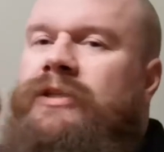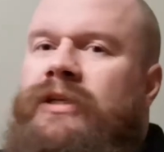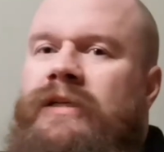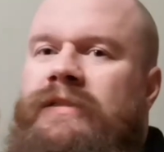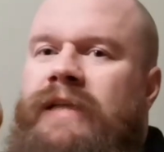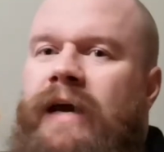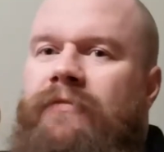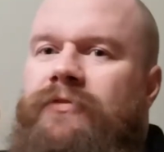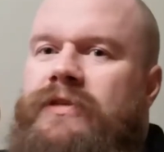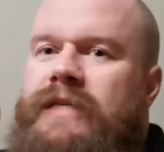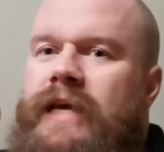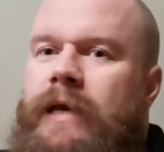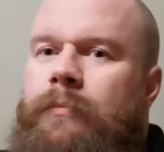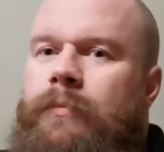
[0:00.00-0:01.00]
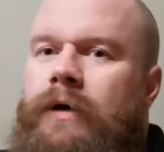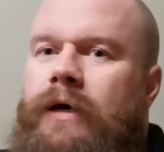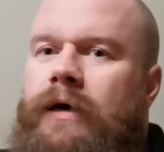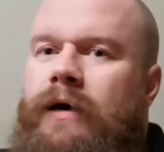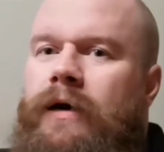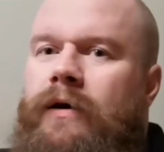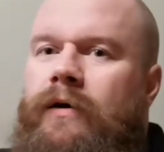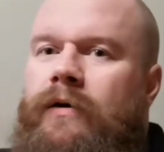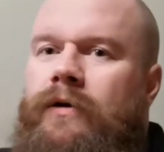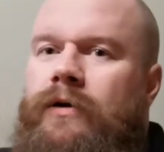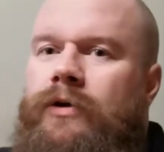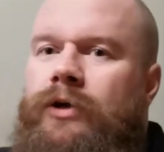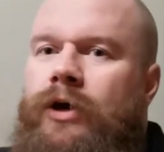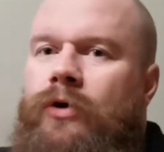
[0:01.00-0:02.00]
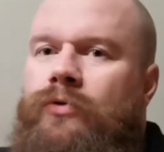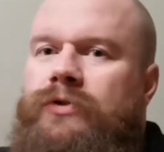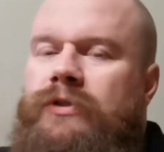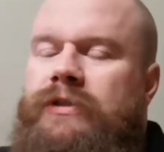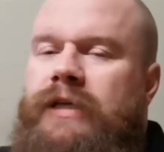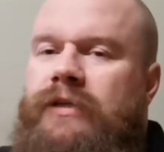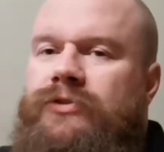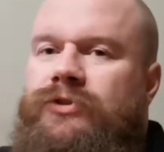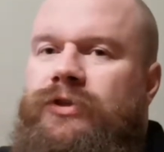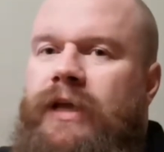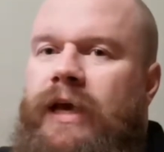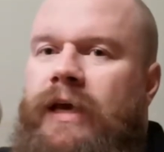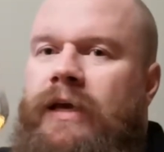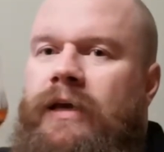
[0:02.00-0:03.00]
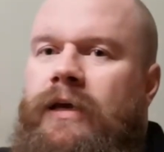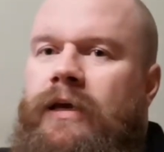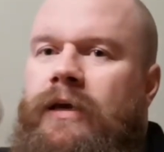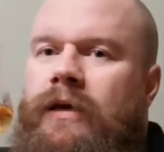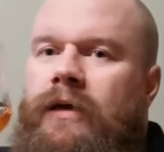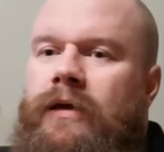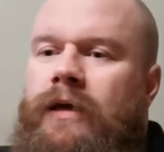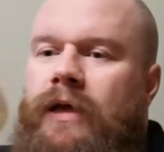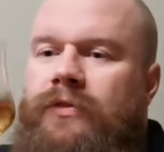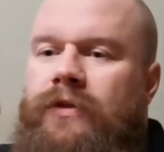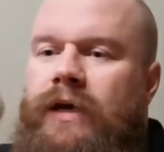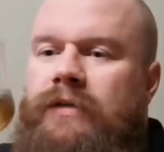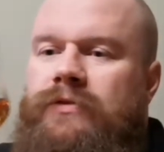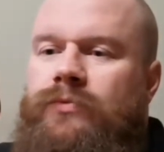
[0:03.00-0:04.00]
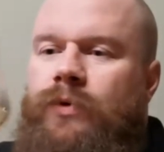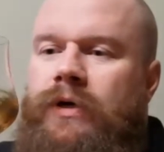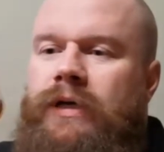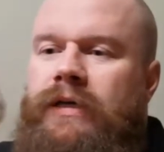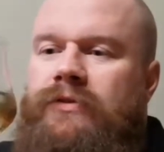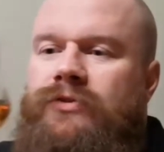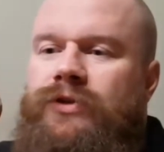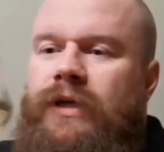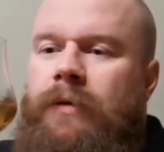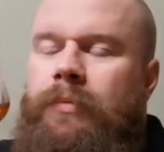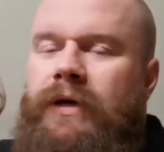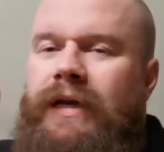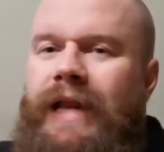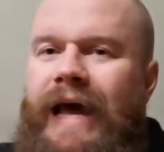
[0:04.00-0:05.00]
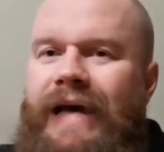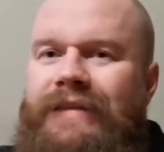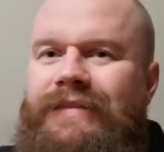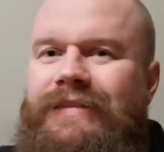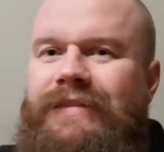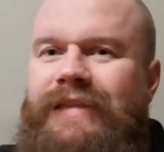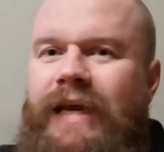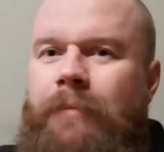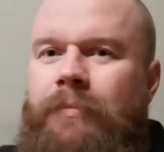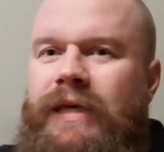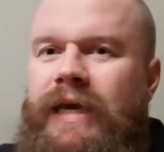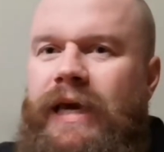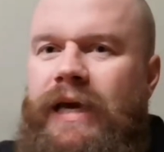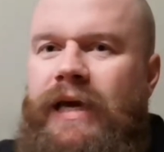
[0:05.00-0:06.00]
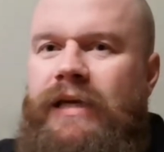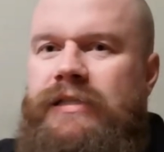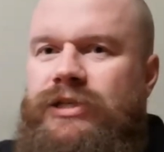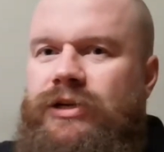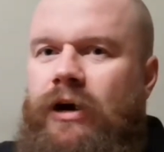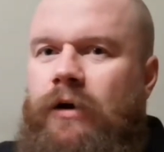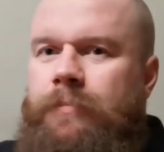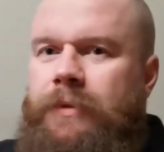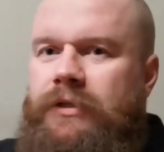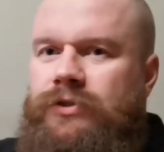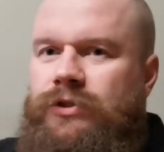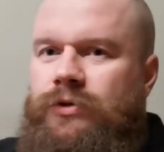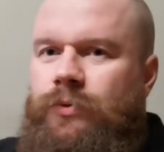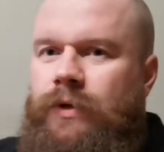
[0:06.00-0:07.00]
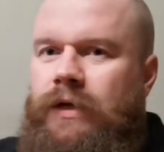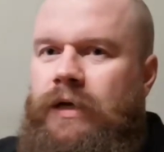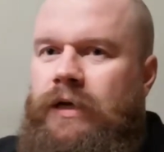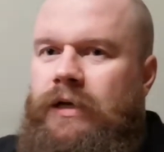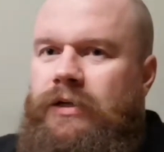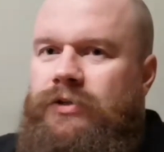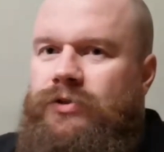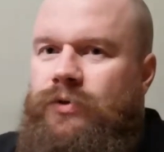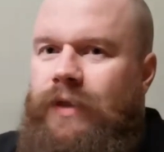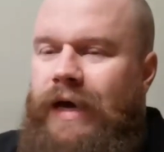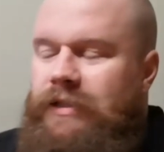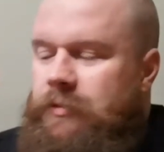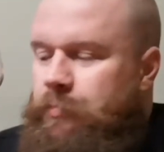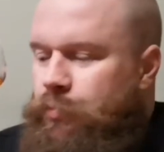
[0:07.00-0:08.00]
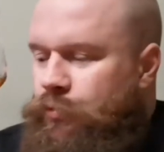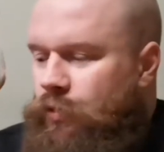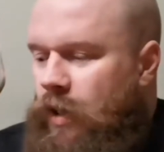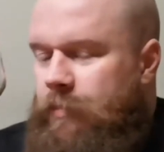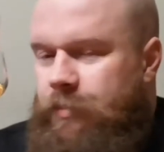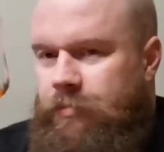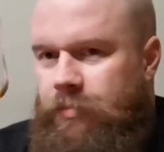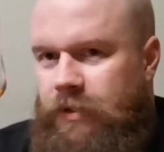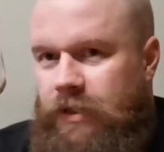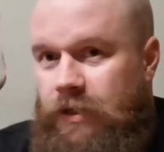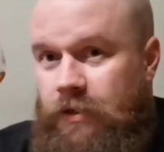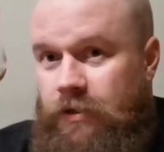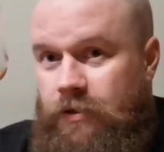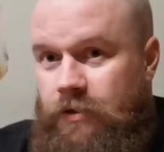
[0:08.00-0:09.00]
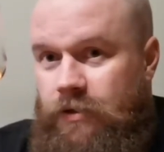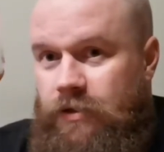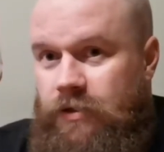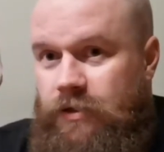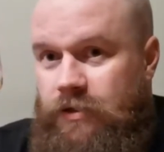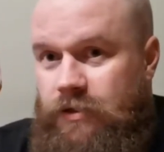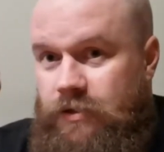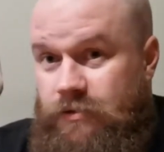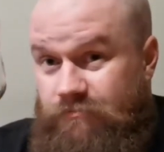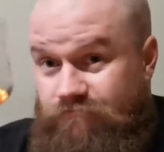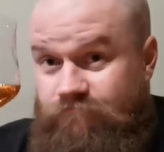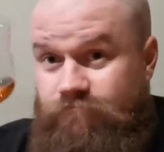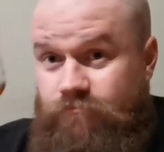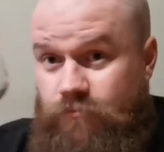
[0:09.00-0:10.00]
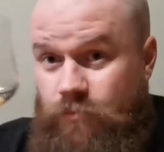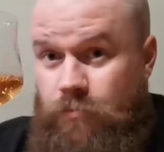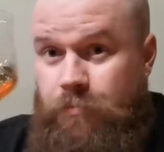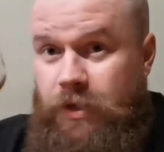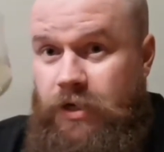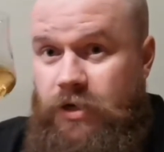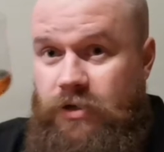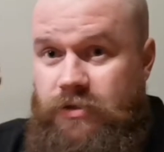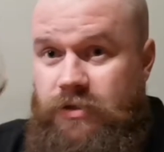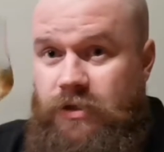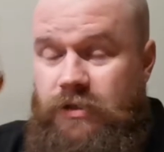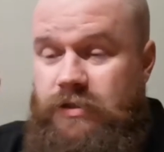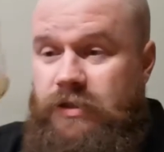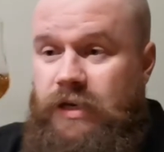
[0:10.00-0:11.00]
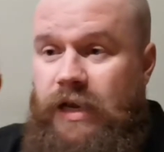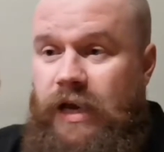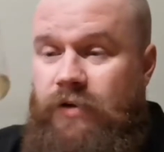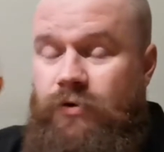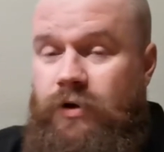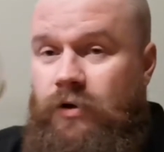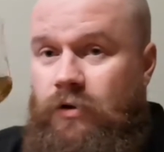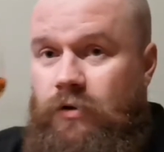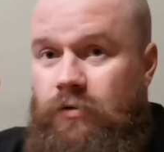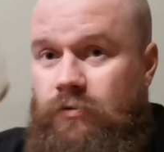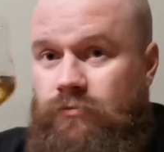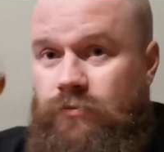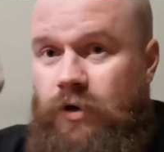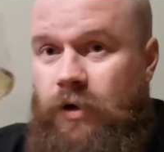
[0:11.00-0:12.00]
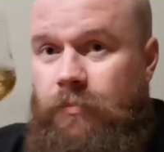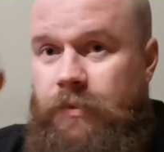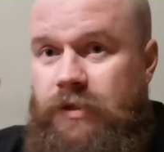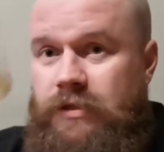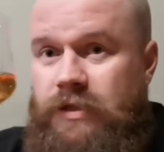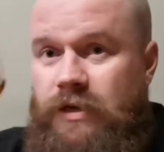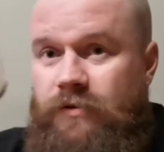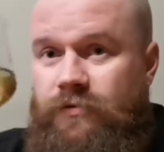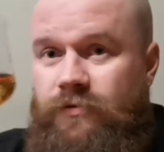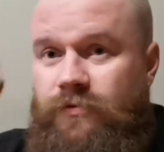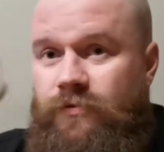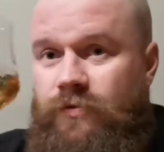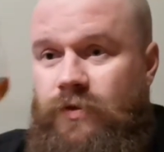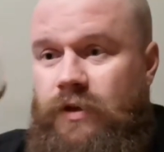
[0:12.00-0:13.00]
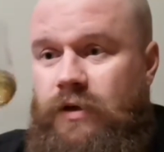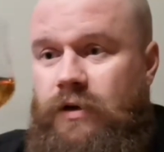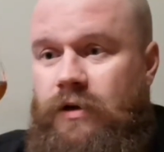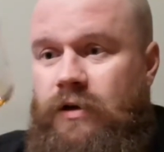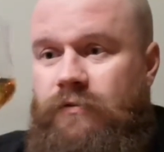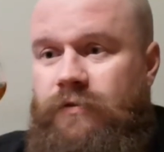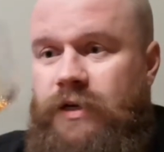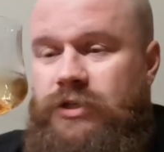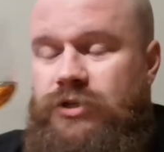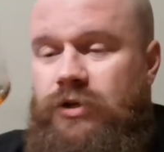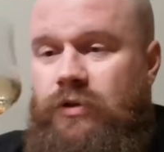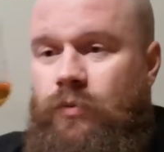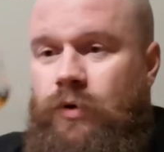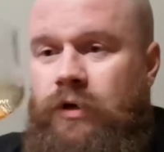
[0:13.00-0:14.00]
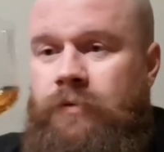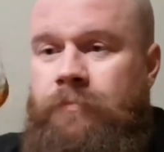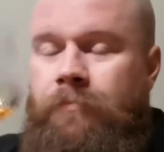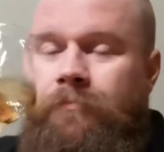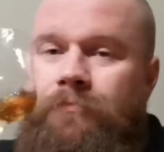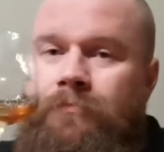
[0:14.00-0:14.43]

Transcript: doesn't have the same nose as yesterday, as the one yesterday, but it has the same kick and sharpness to it. So that is probably because it's an agricole rum instead of the conventional one.